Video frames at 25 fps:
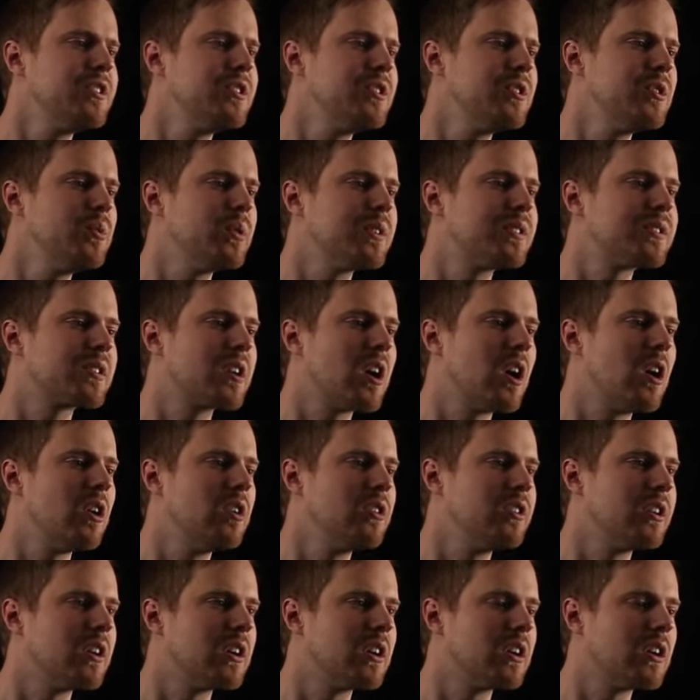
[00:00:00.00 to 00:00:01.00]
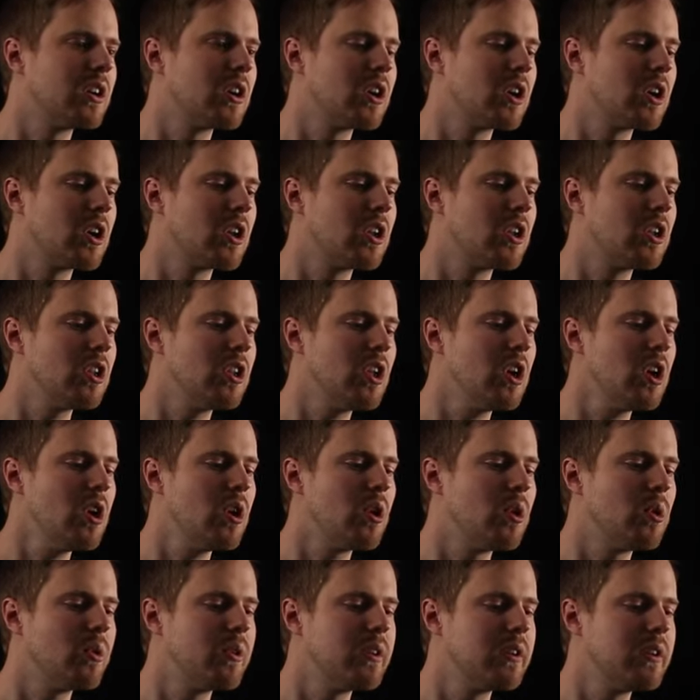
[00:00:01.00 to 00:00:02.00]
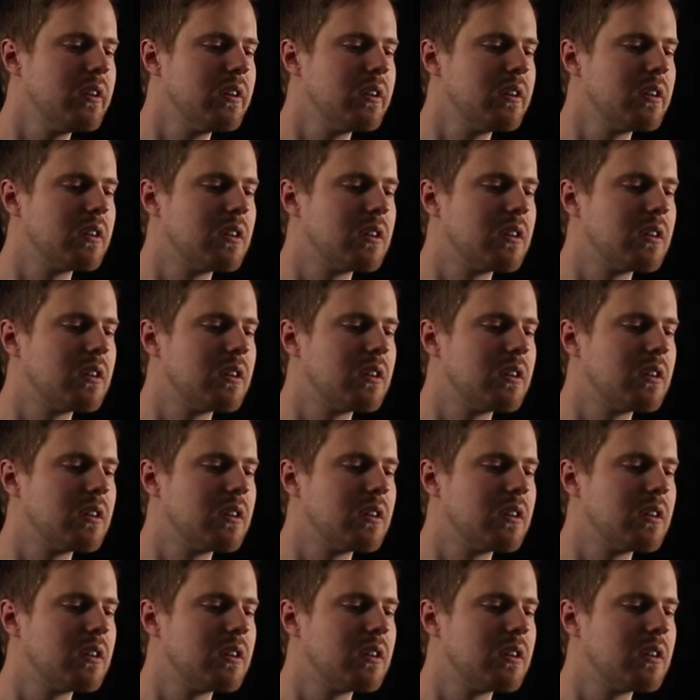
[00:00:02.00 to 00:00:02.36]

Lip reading: to do what's called clone